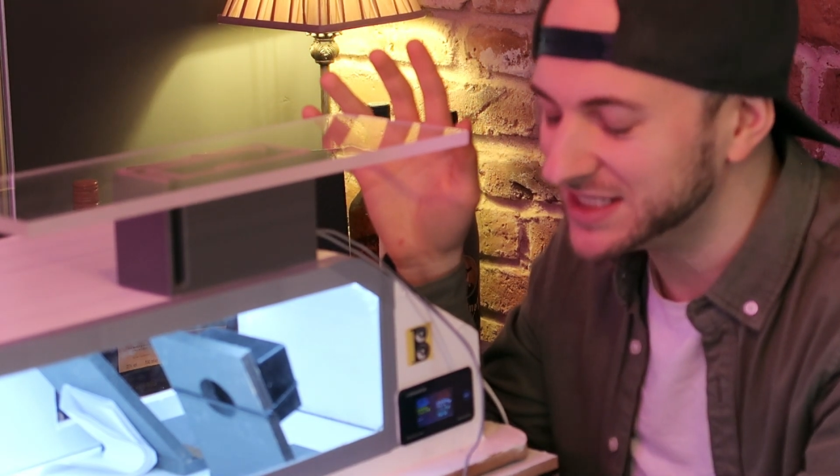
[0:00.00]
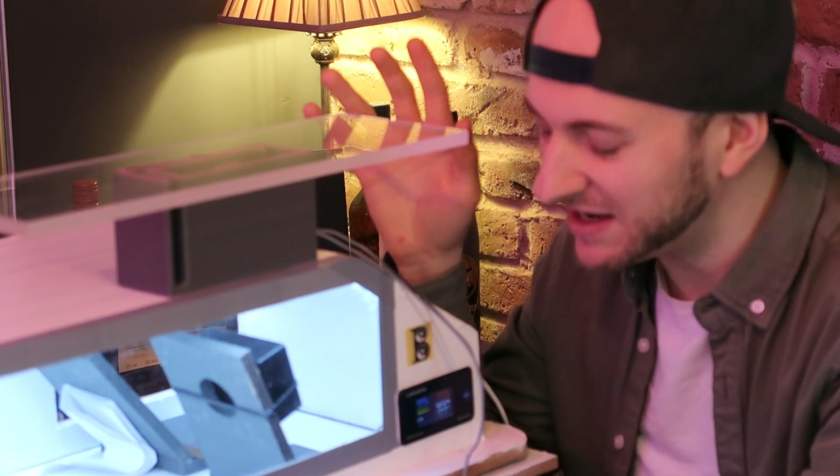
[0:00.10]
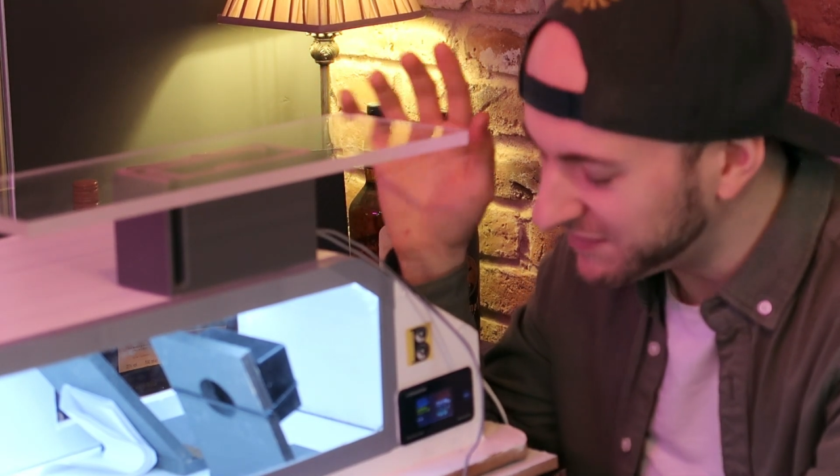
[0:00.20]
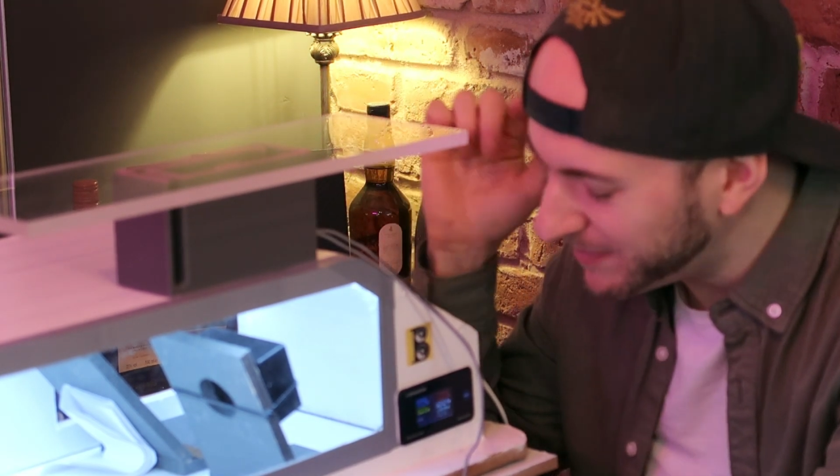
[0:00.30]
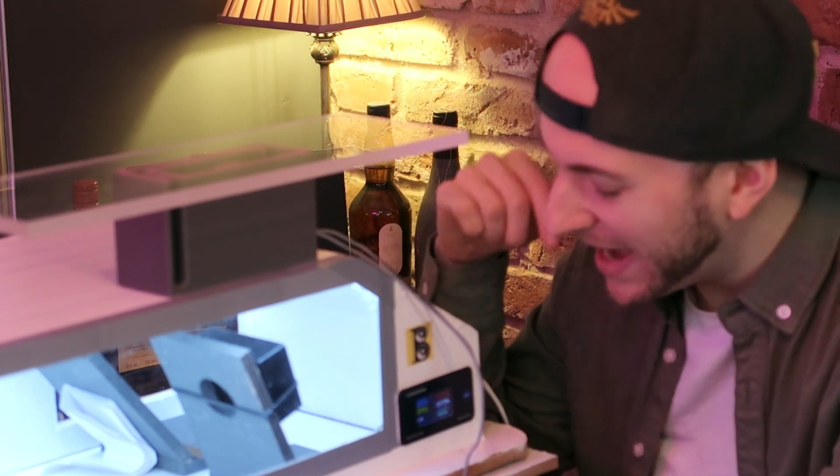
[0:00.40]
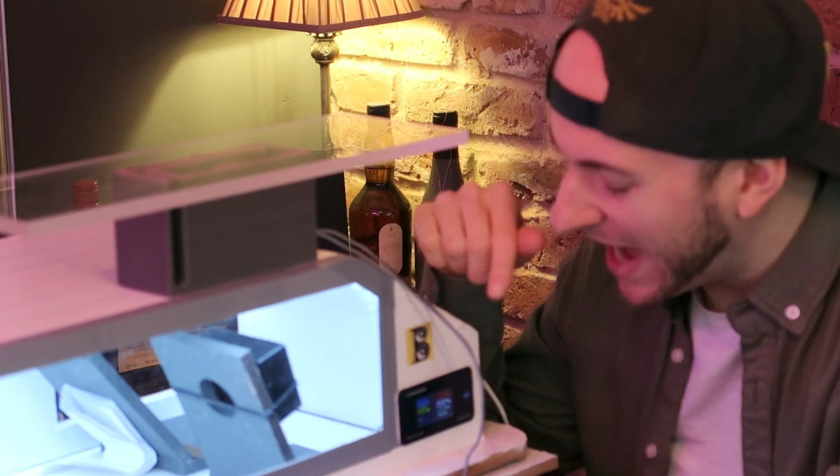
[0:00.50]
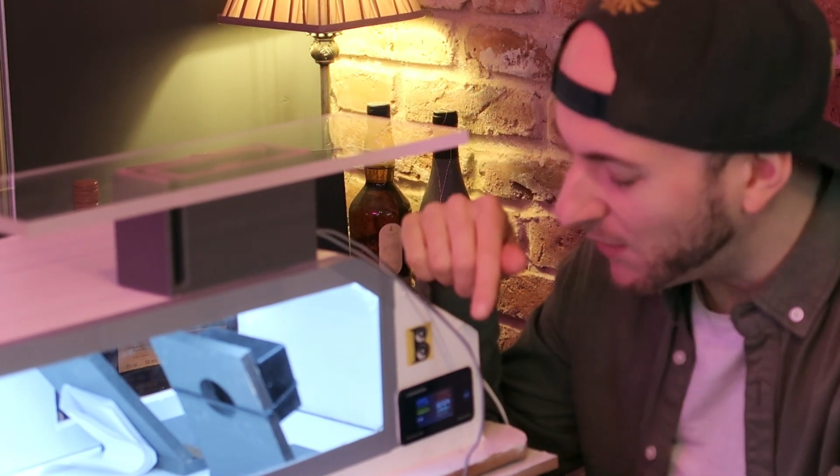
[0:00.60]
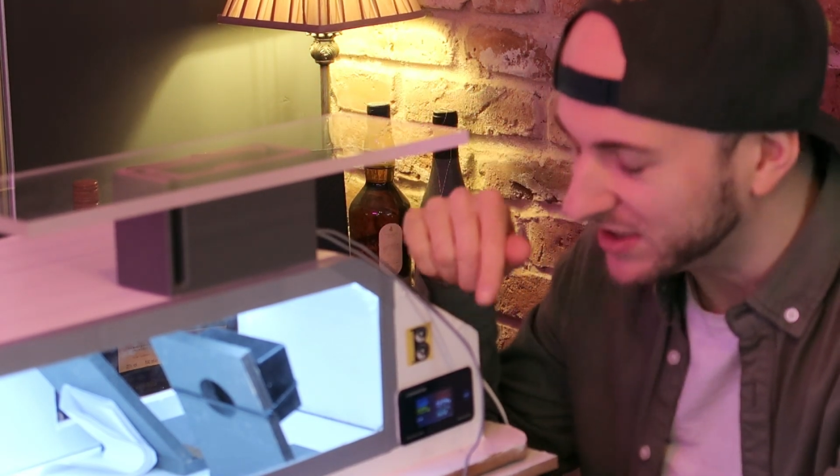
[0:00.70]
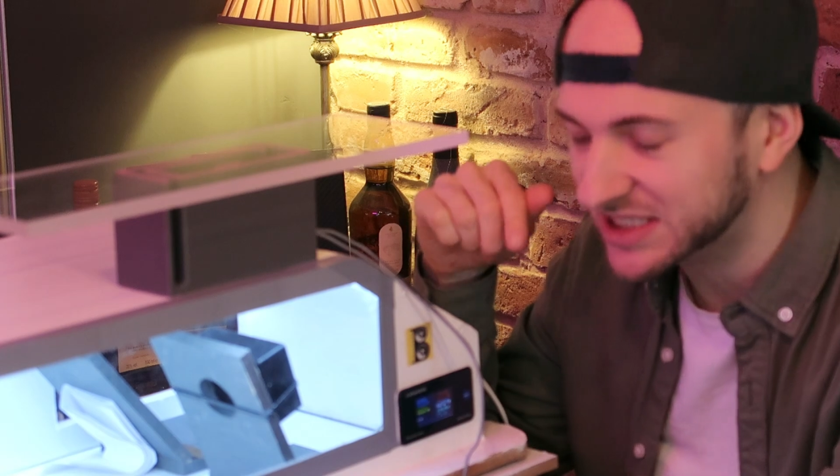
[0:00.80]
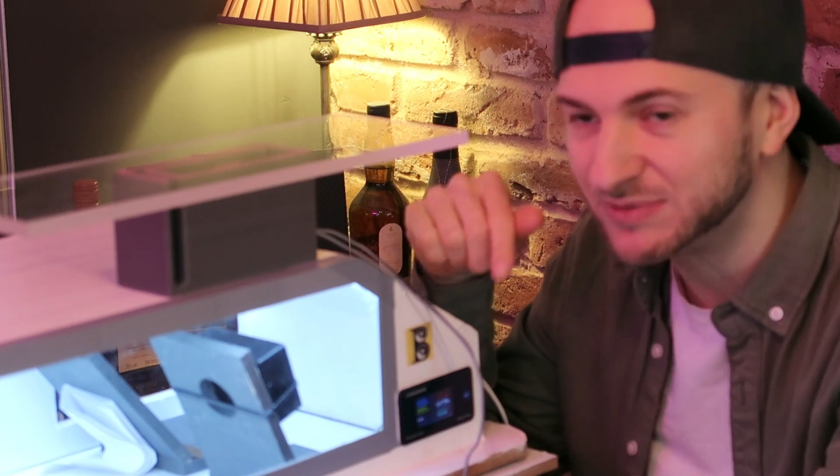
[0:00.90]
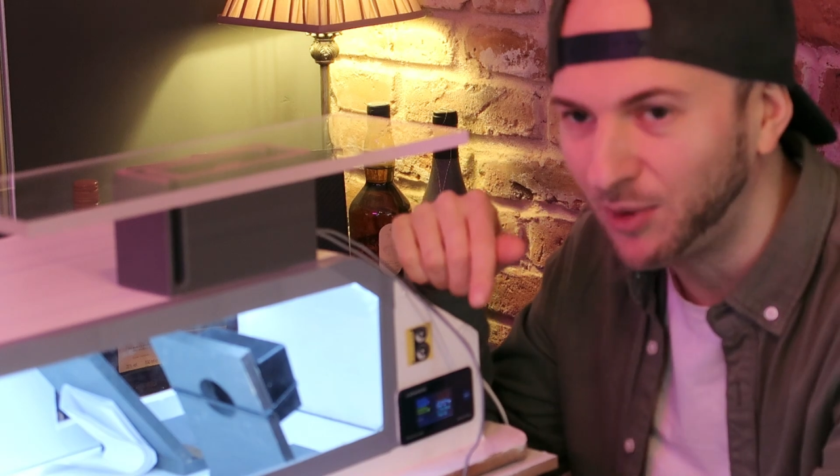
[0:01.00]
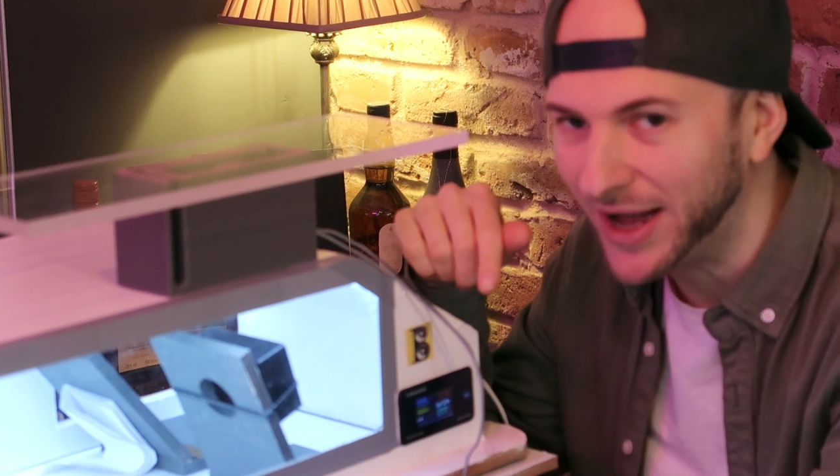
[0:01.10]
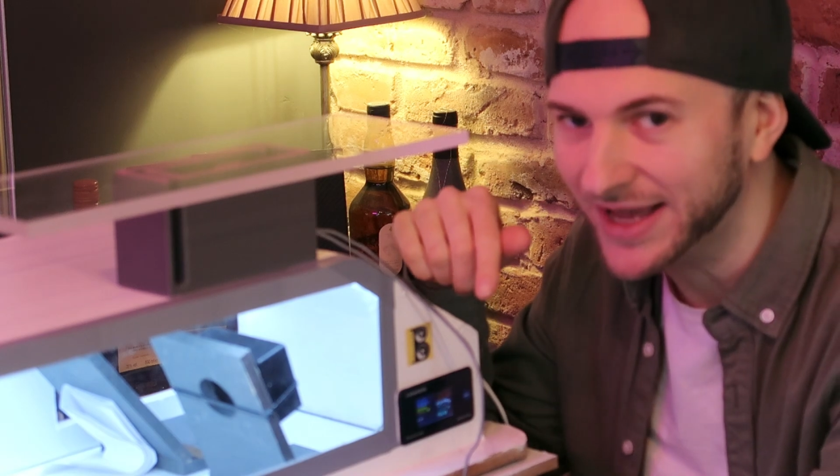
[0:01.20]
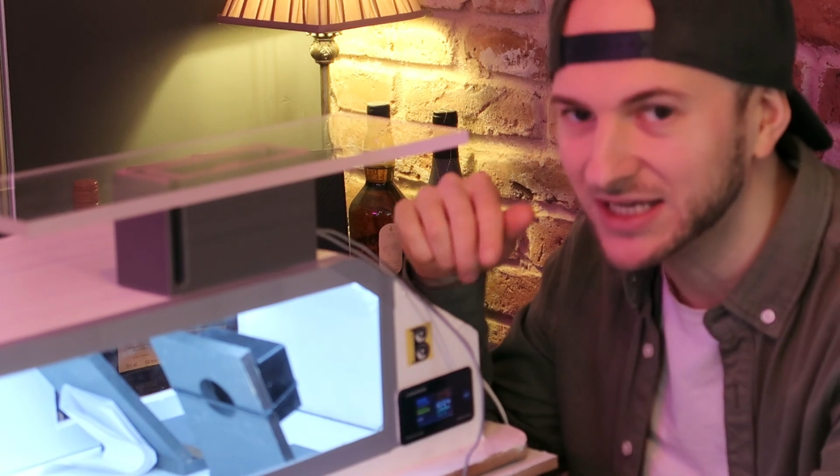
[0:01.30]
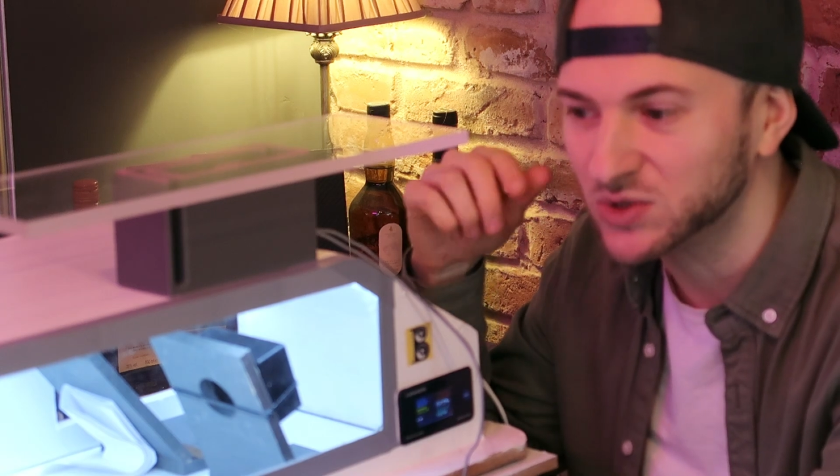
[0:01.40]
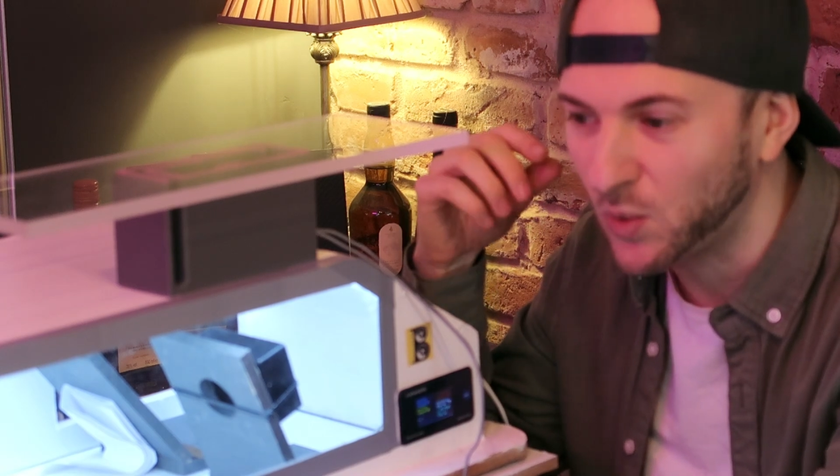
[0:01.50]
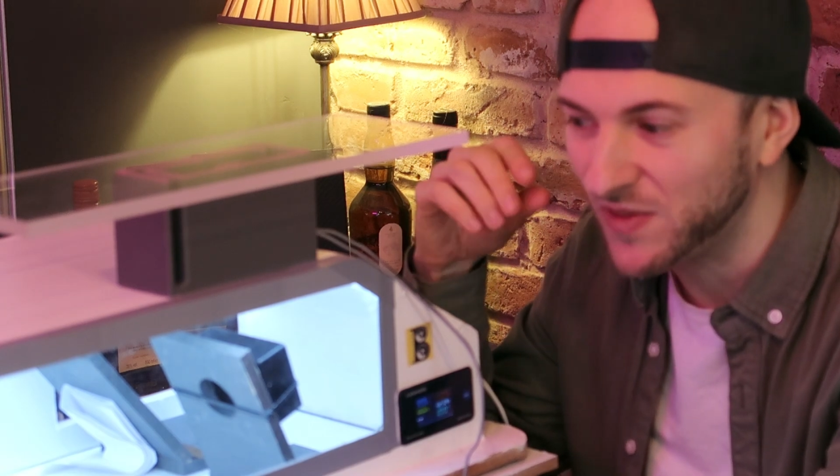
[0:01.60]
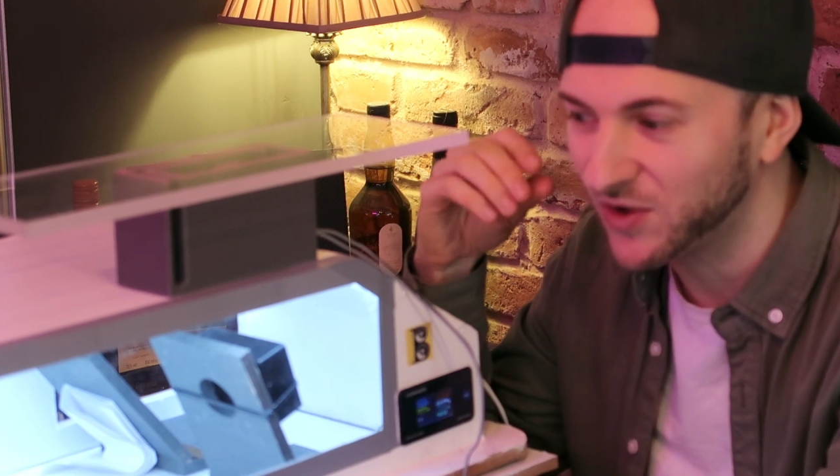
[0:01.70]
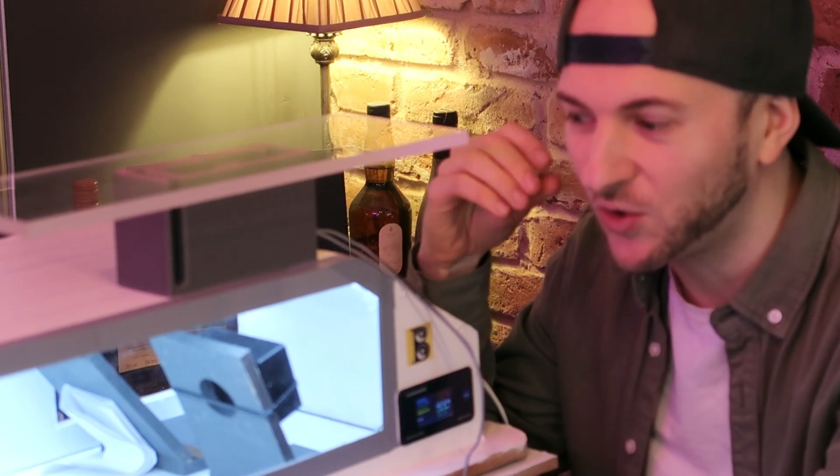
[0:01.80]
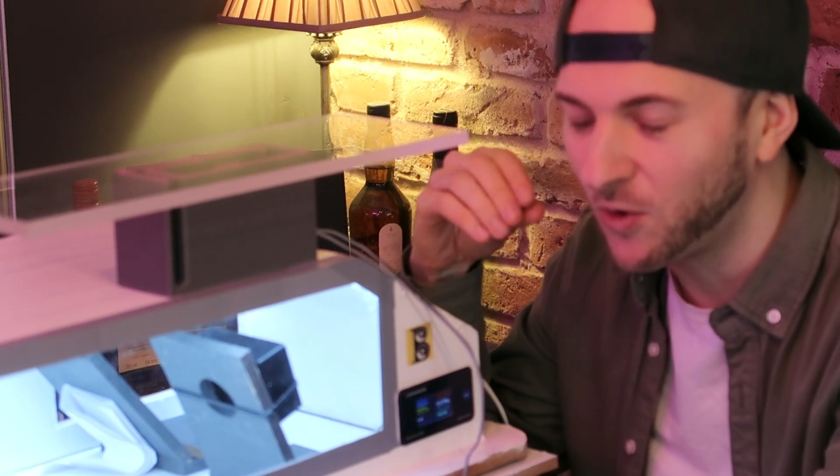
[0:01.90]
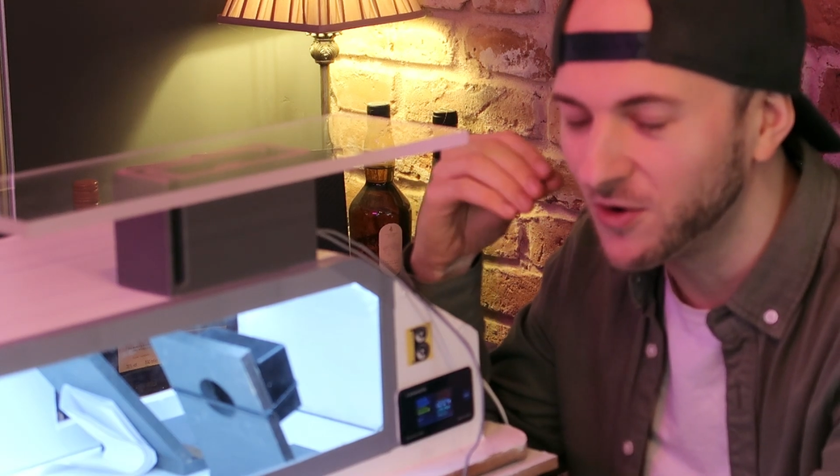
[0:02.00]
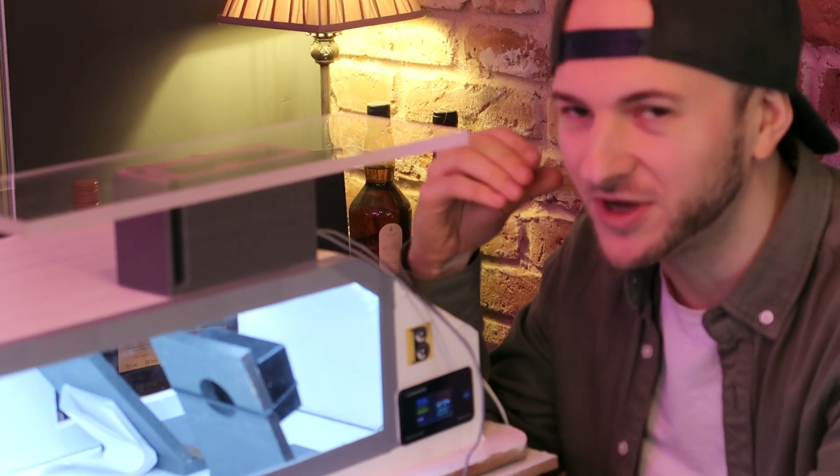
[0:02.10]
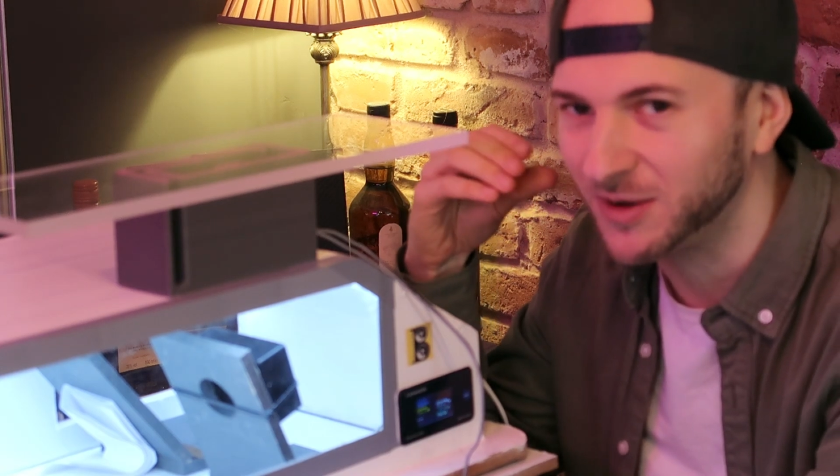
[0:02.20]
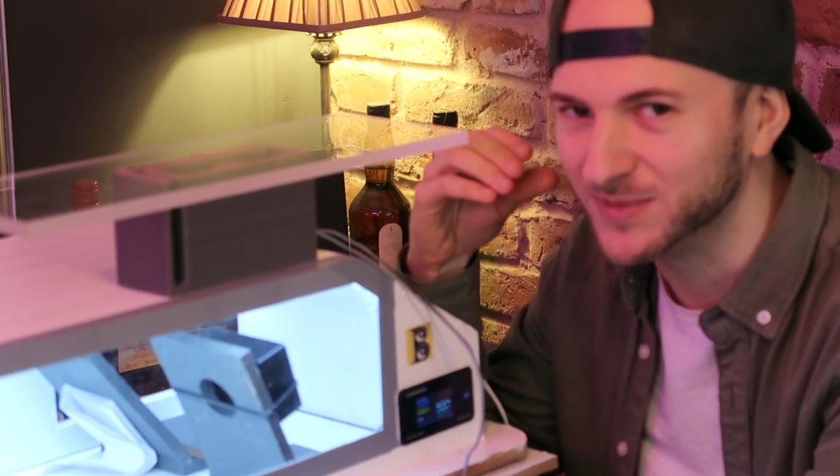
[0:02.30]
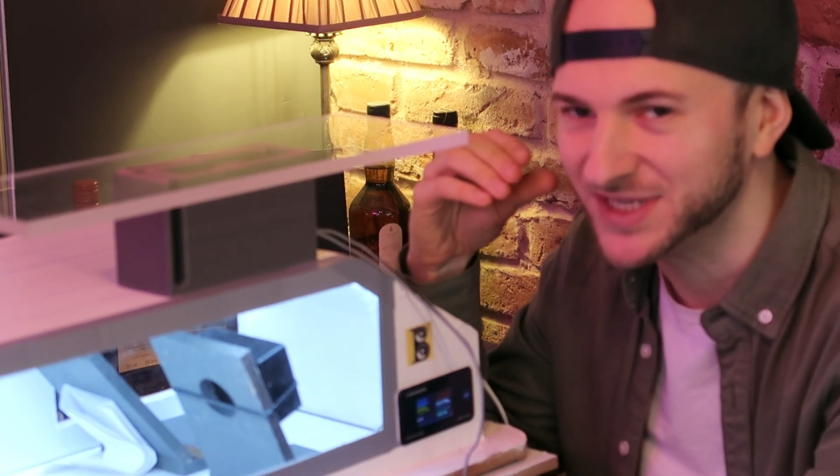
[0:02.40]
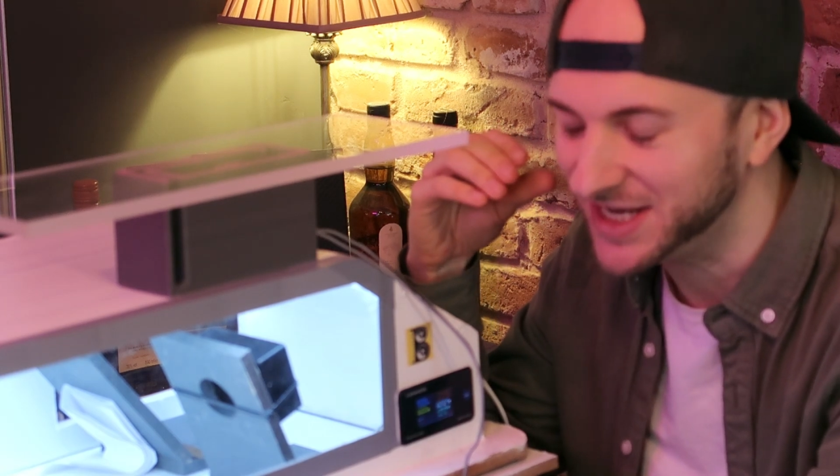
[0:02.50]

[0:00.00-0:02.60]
see if the power spikes when the chord comes